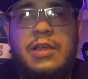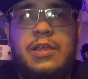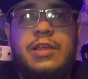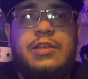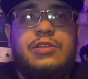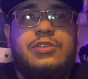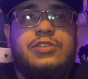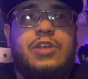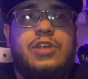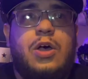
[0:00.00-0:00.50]

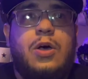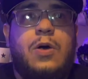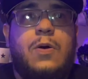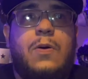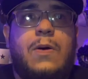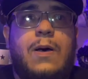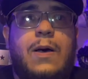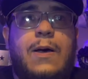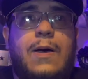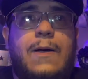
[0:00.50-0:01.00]

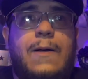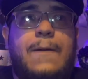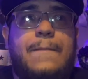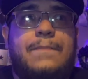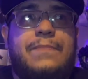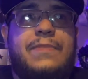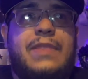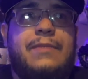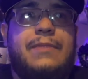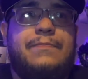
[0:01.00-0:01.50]

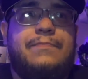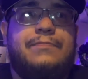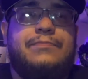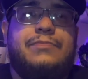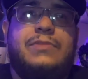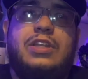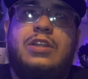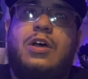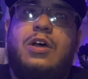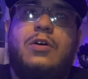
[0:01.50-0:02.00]
So,
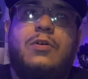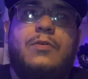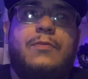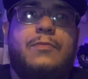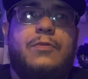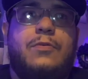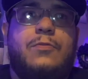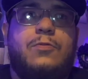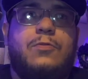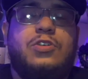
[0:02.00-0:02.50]
you know,
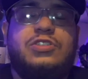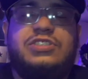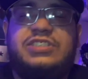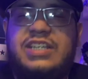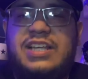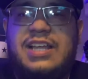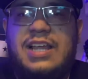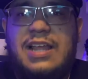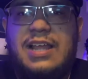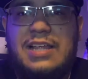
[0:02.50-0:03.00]
we'll
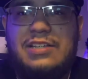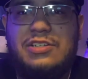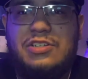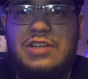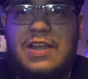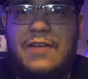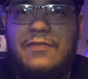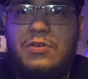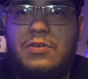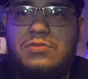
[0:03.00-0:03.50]
see as the
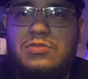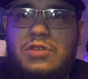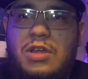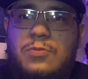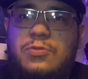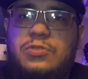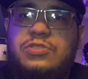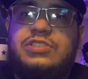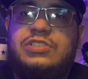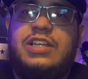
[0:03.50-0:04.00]
draft goes
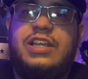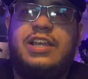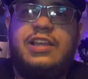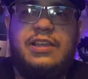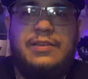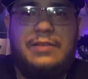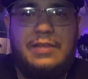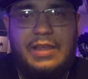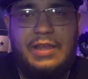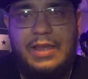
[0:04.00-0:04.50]
on. We'll
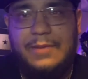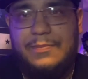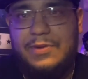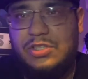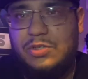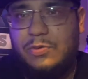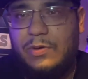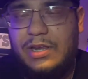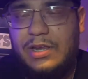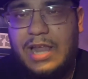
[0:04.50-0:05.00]
see in
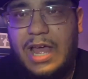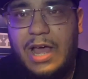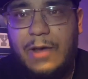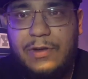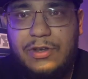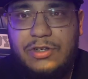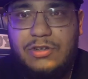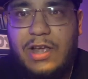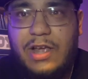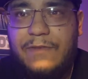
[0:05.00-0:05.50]
between now
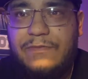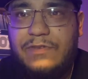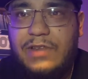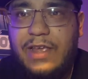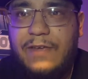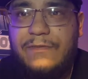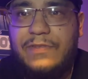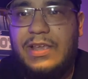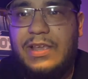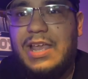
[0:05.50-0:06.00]
and draft
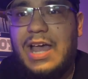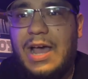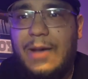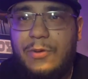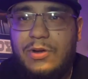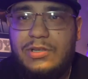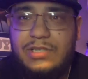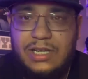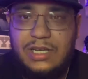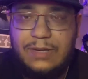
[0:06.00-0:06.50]
day if the
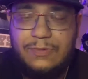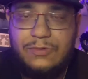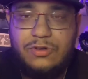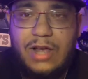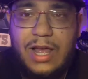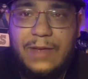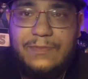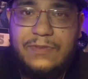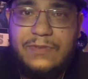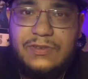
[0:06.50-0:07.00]
Cowboys end up
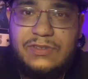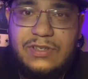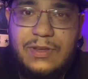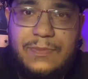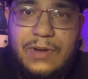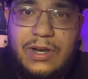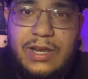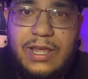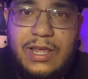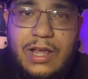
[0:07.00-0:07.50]
drafting
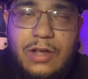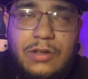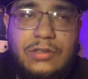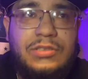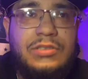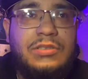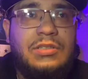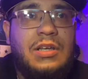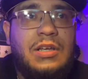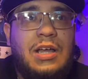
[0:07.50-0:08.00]
somebody
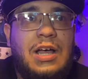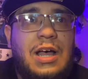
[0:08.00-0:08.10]
else.